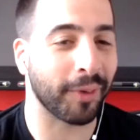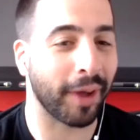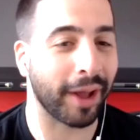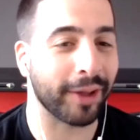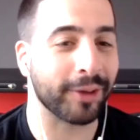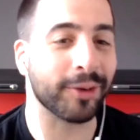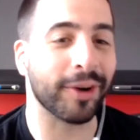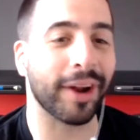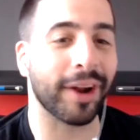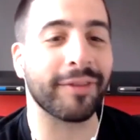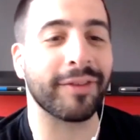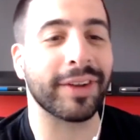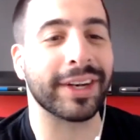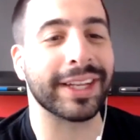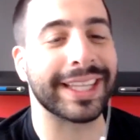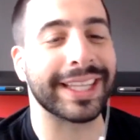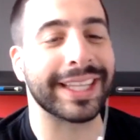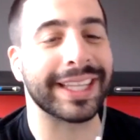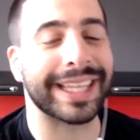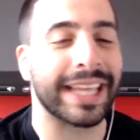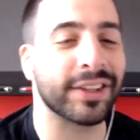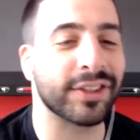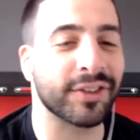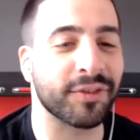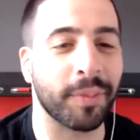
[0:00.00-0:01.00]
I don't have any
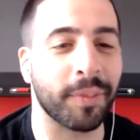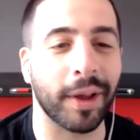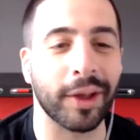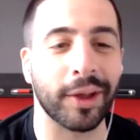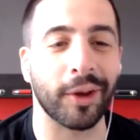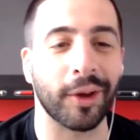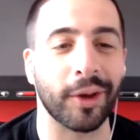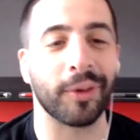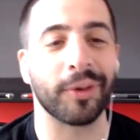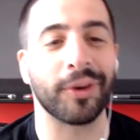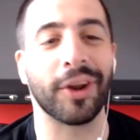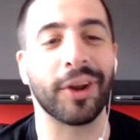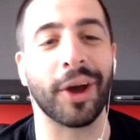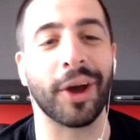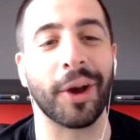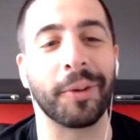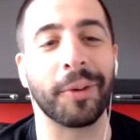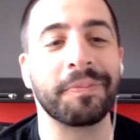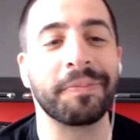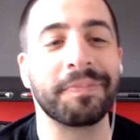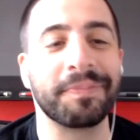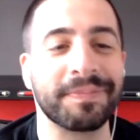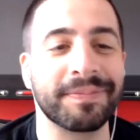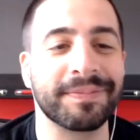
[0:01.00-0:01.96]
kids of my own. No.